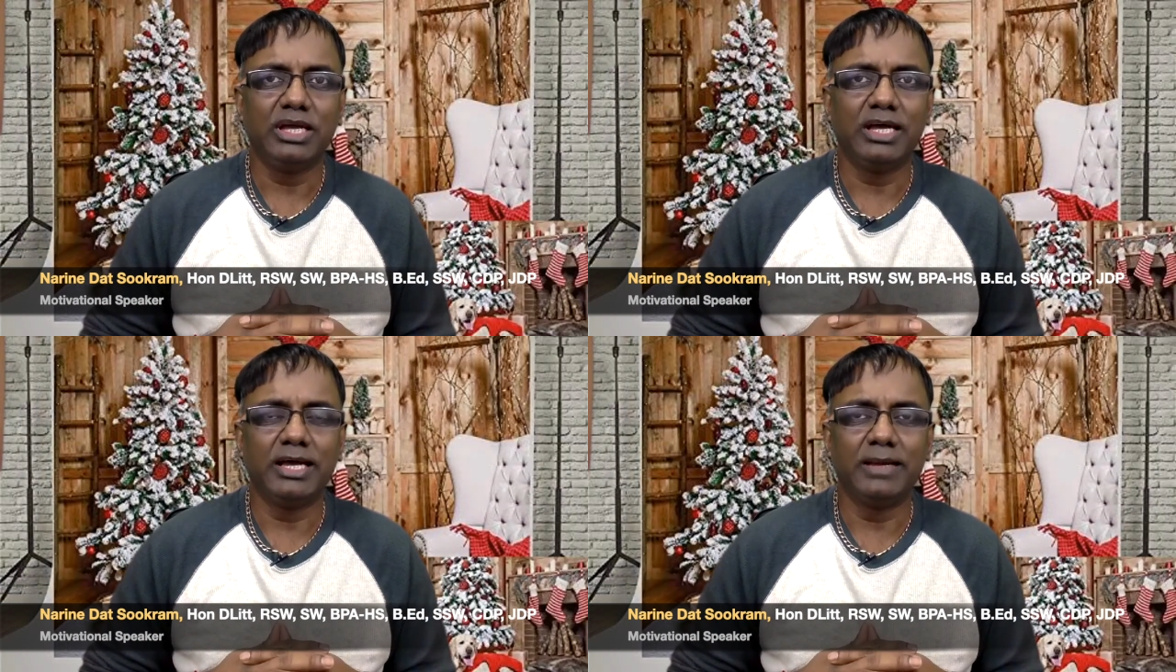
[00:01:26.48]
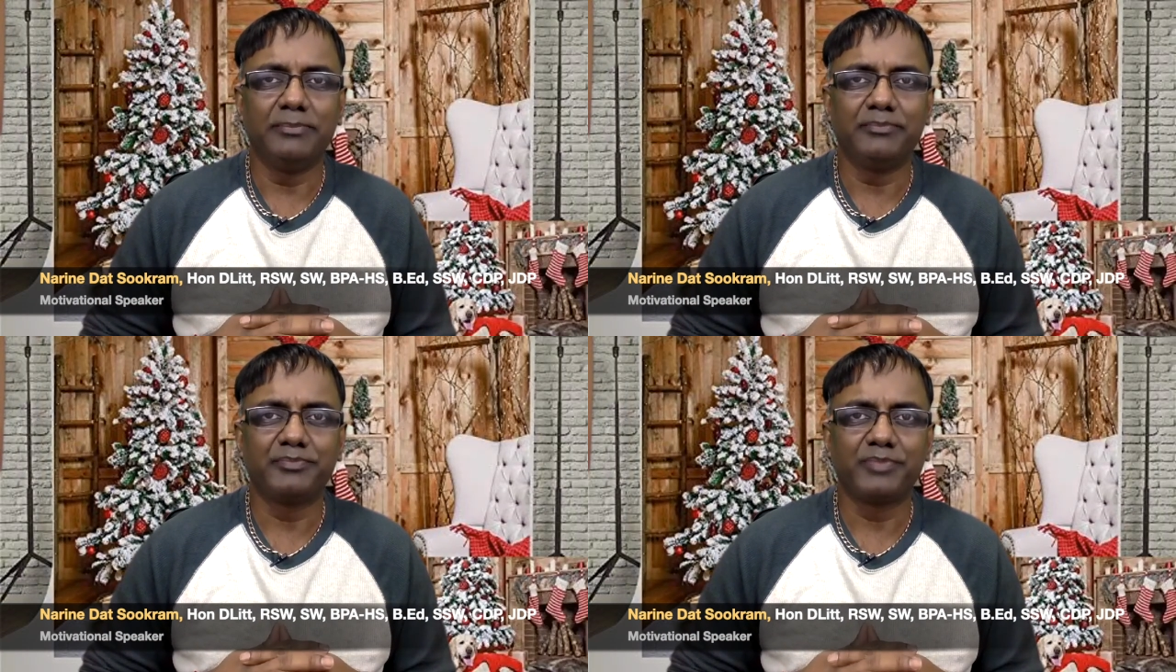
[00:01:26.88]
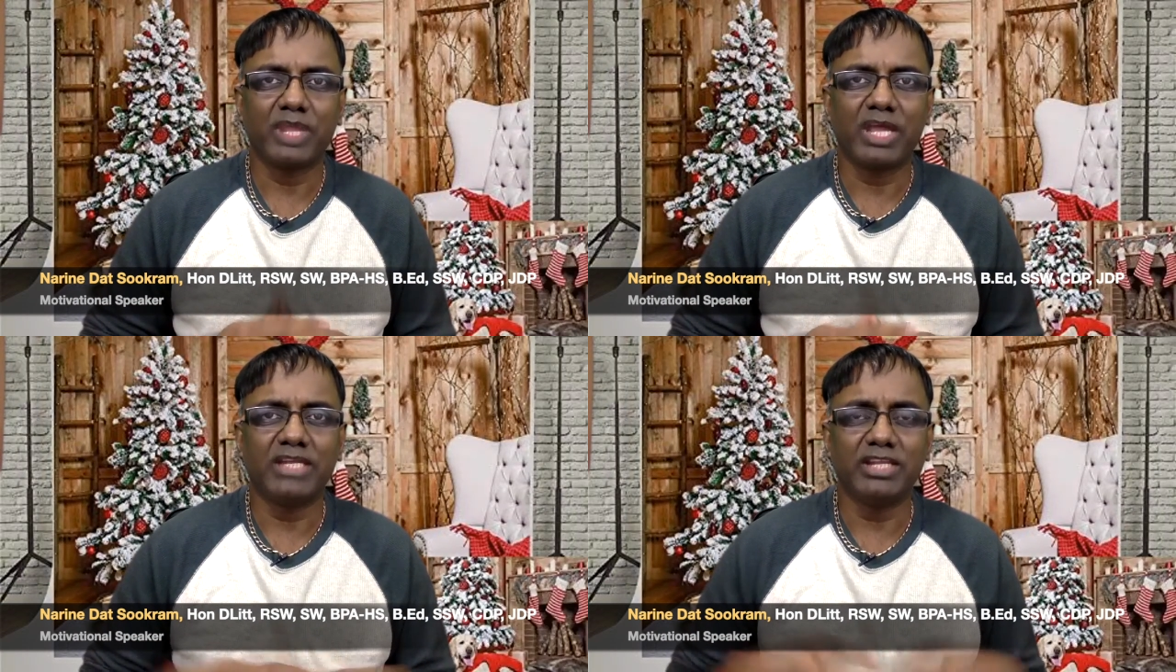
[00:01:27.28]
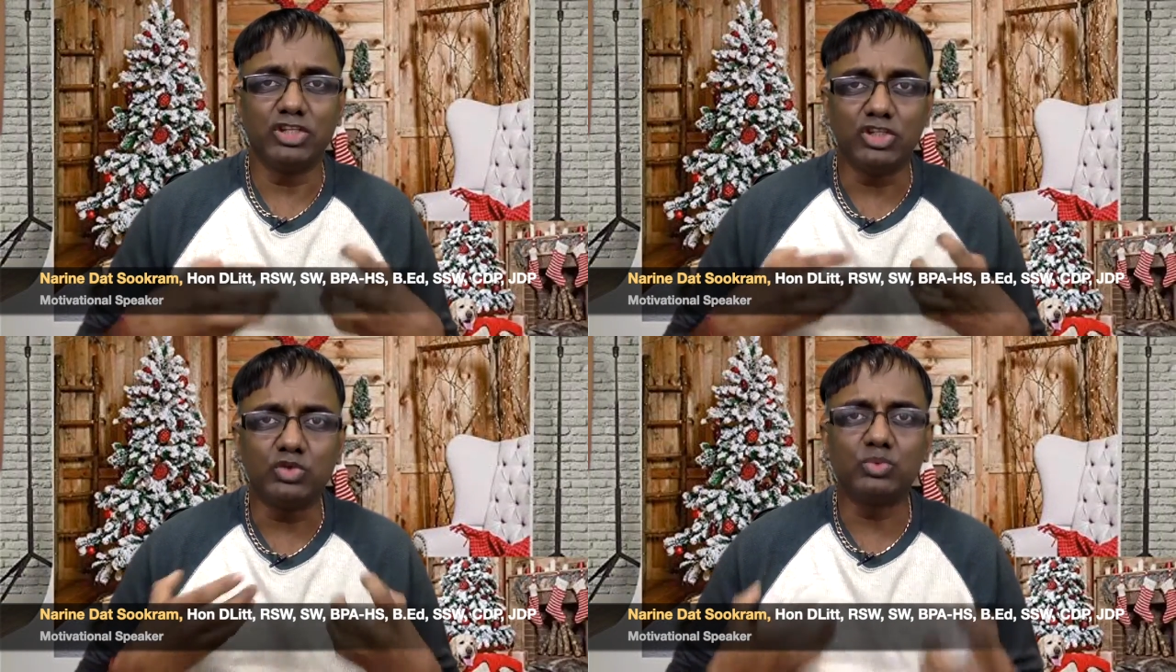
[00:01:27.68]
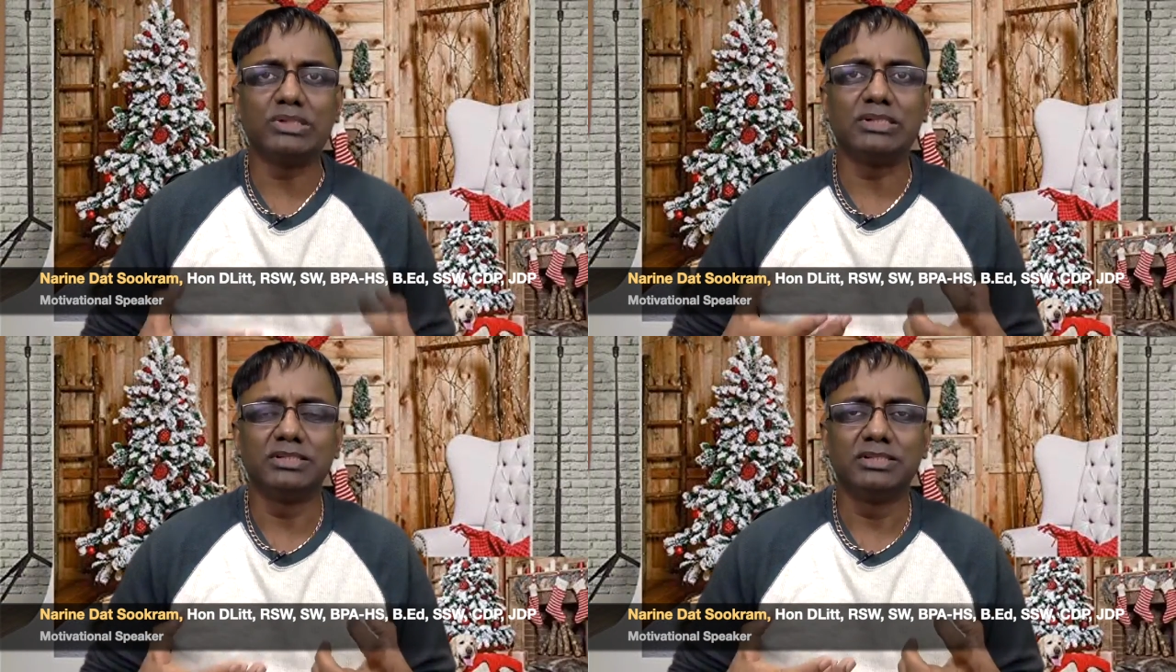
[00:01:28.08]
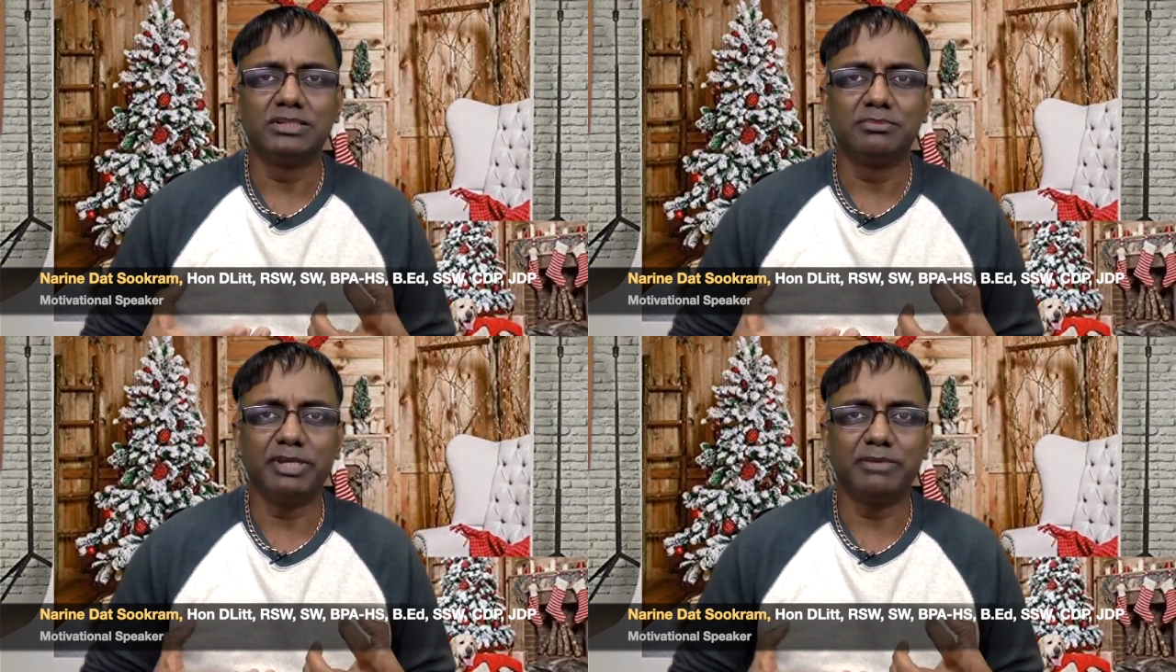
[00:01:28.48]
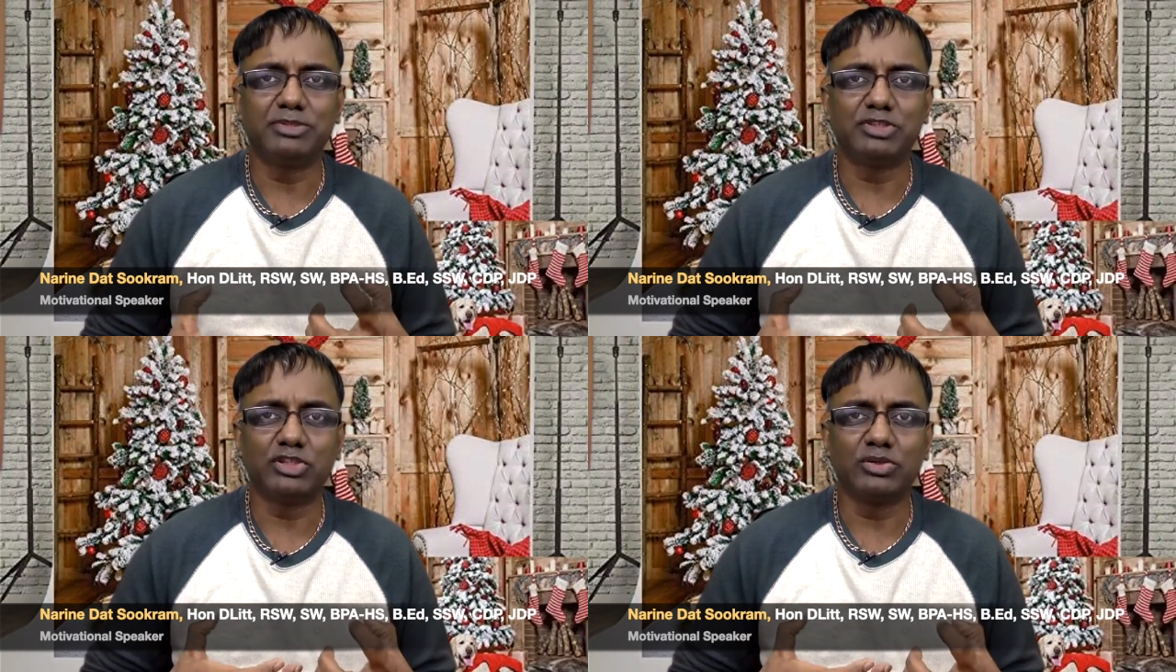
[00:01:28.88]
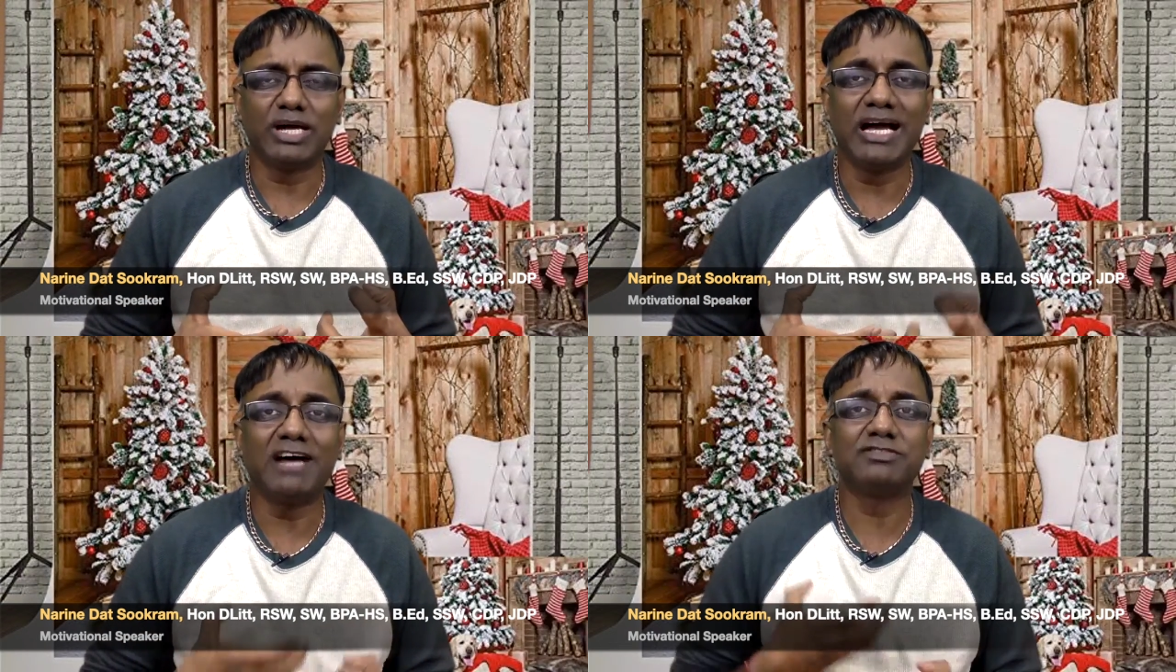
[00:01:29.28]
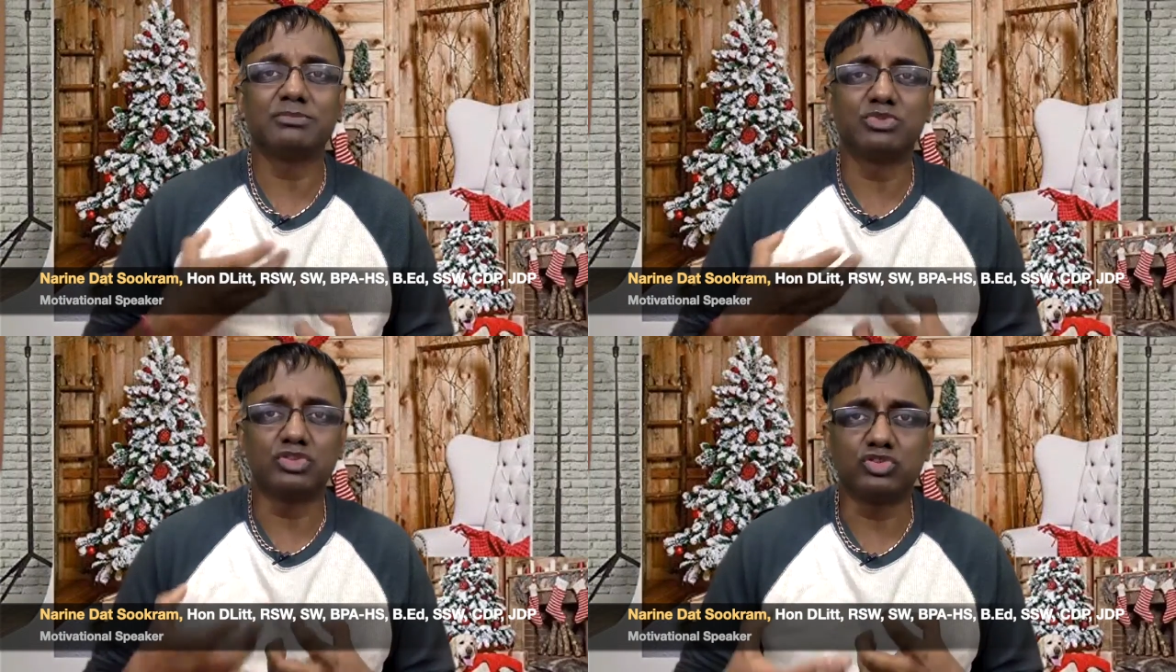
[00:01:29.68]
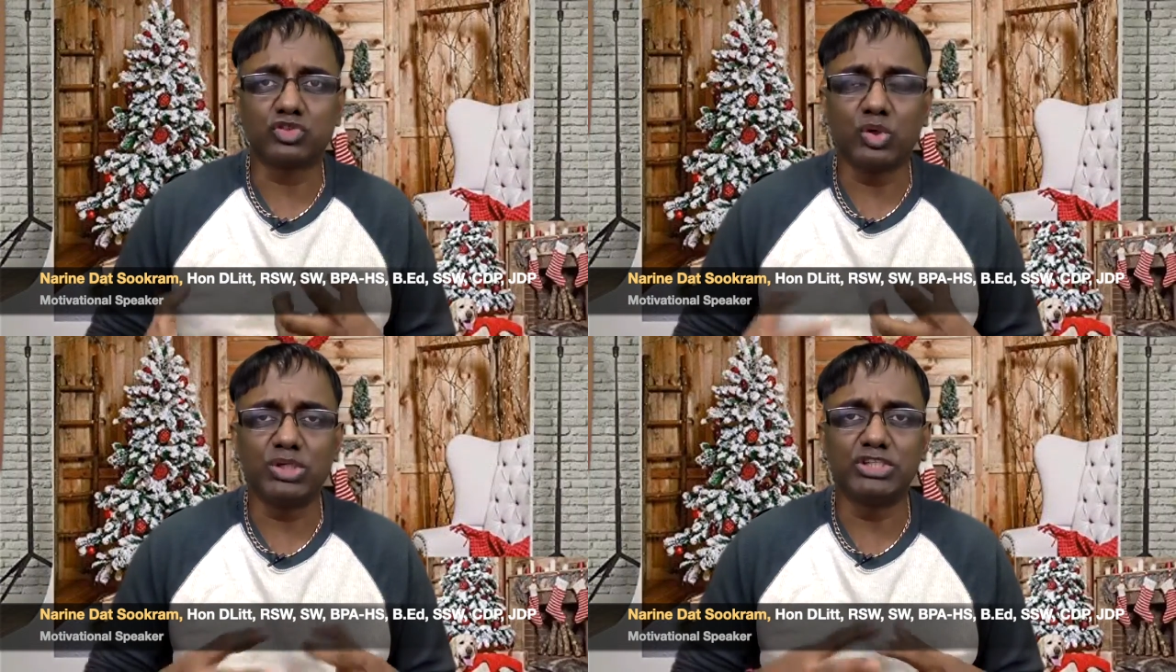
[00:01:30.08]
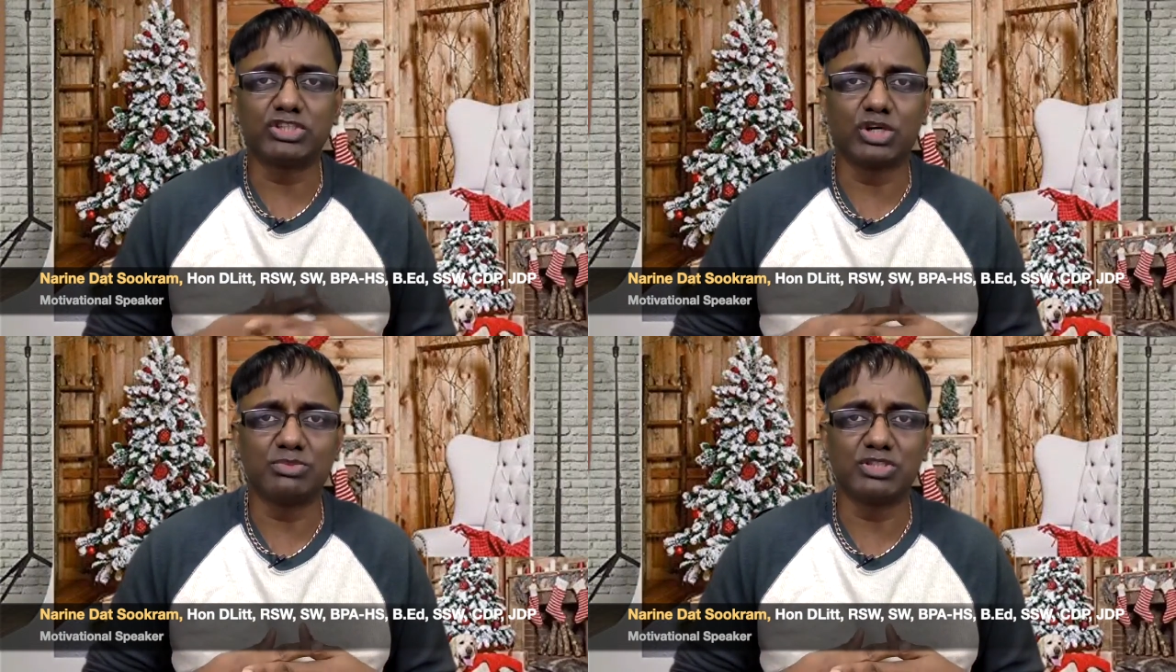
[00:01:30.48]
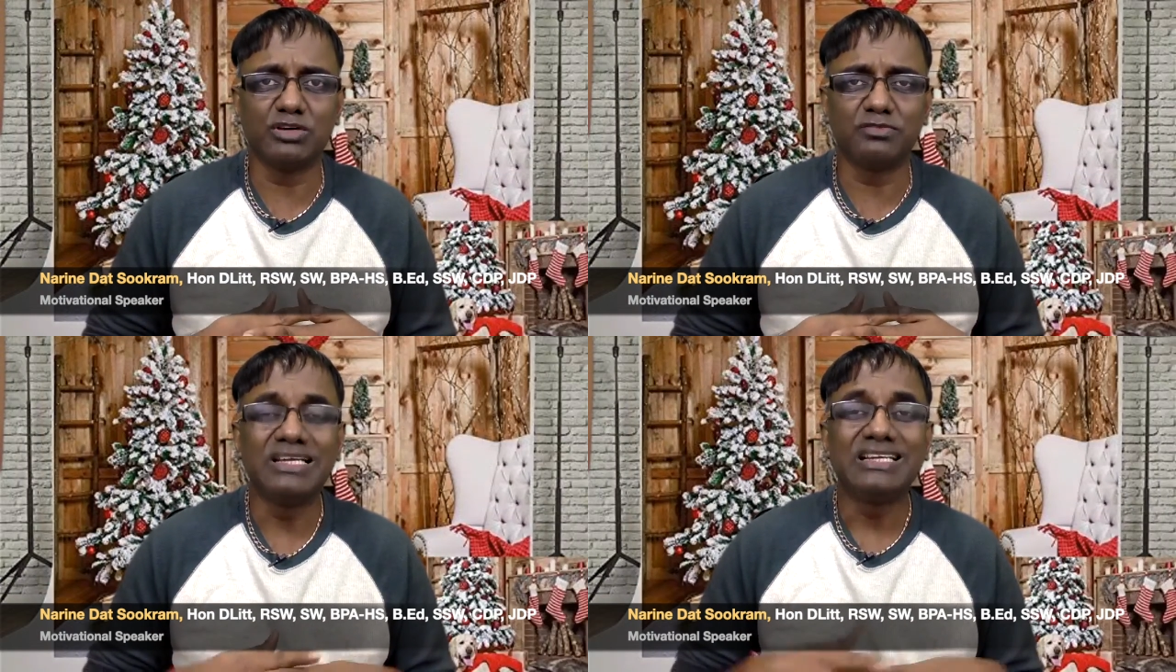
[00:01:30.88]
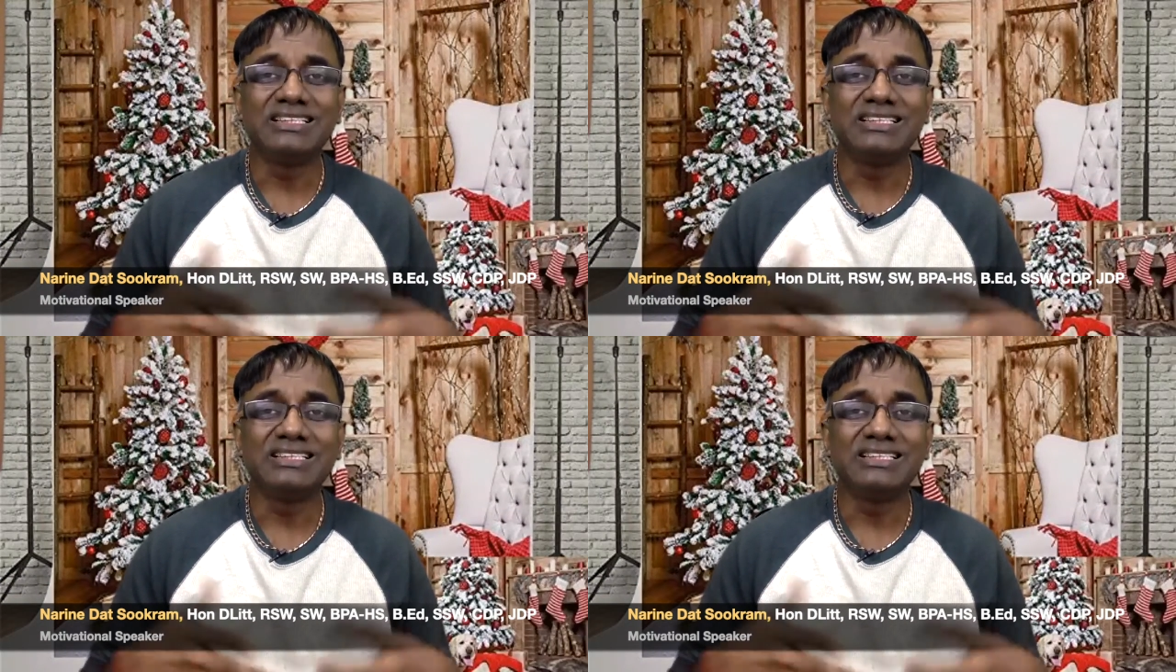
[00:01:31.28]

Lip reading: and then you will be able to have some control in terms of